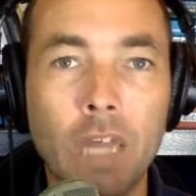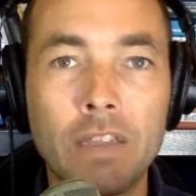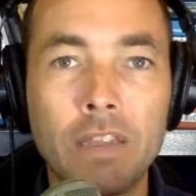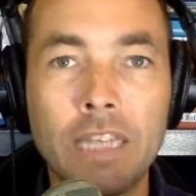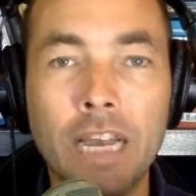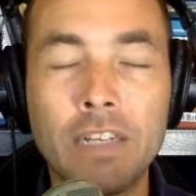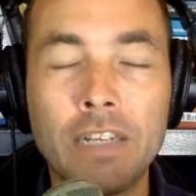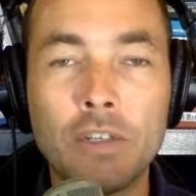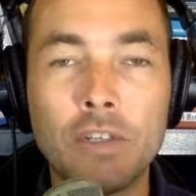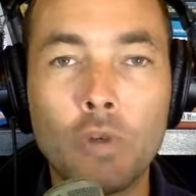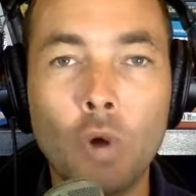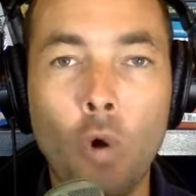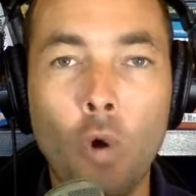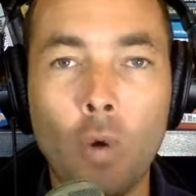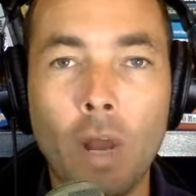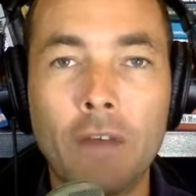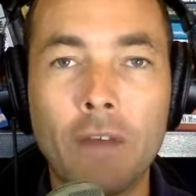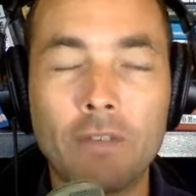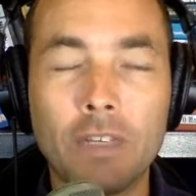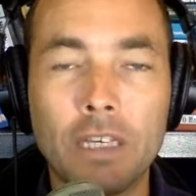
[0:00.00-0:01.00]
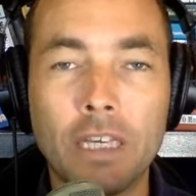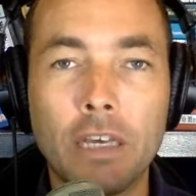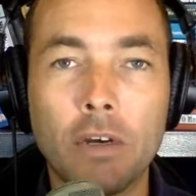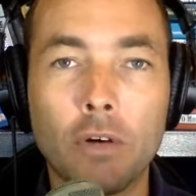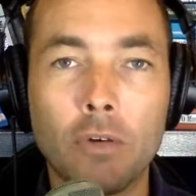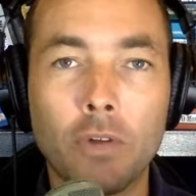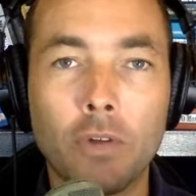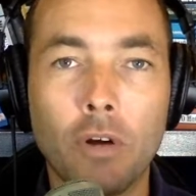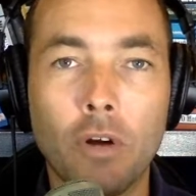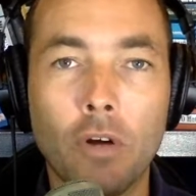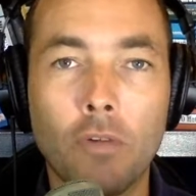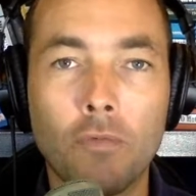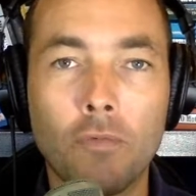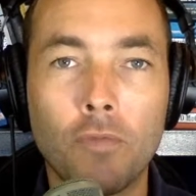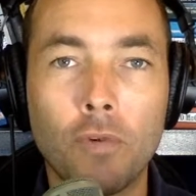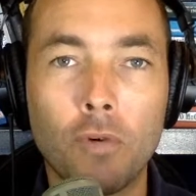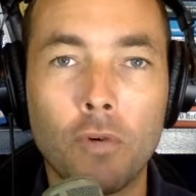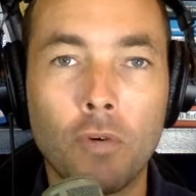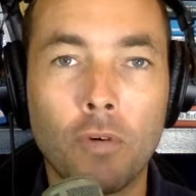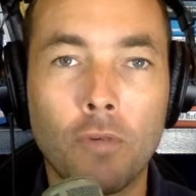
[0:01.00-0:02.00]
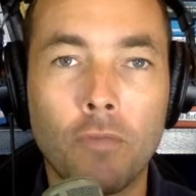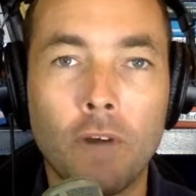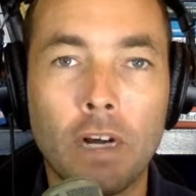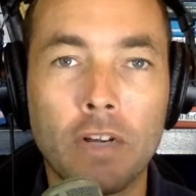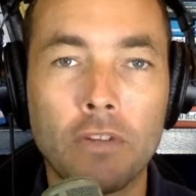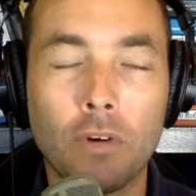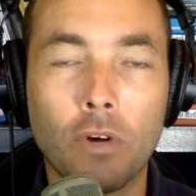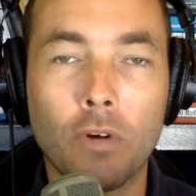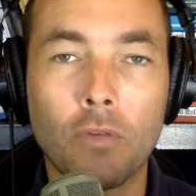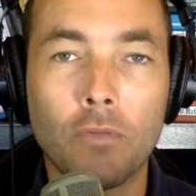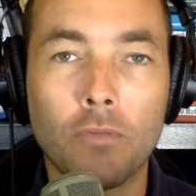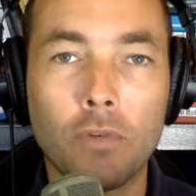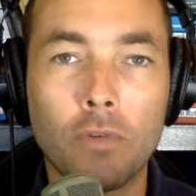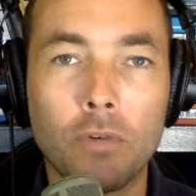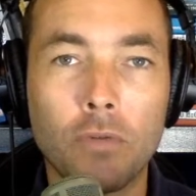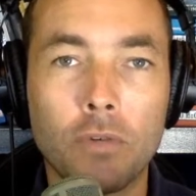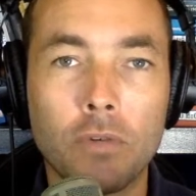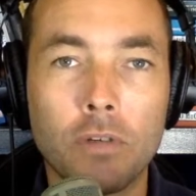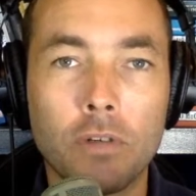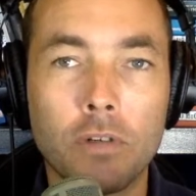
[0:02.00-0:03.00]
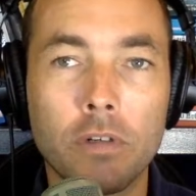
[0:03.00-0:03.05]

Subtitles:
They don't have to kill their own food or find their own food.